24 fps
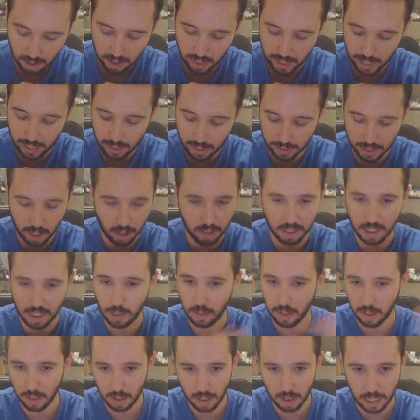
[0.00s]
And they also
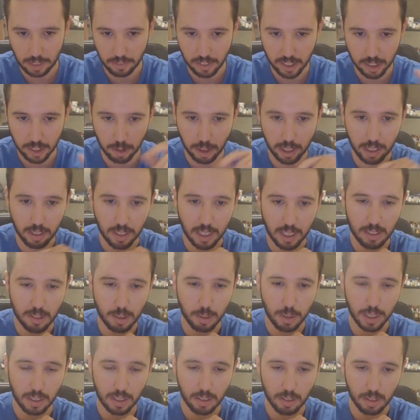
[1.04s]
have a lot of other great lines
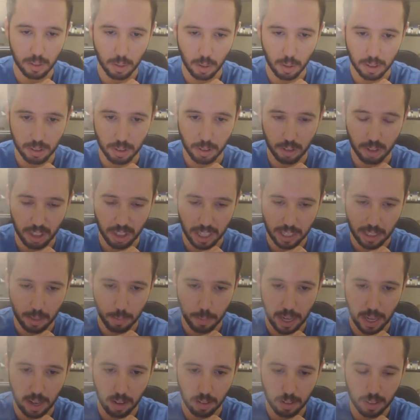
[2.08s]
too at the store, so check
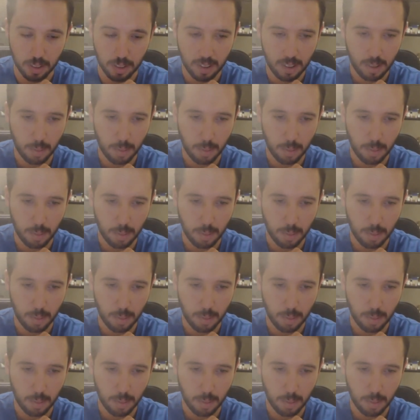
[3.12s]
them out.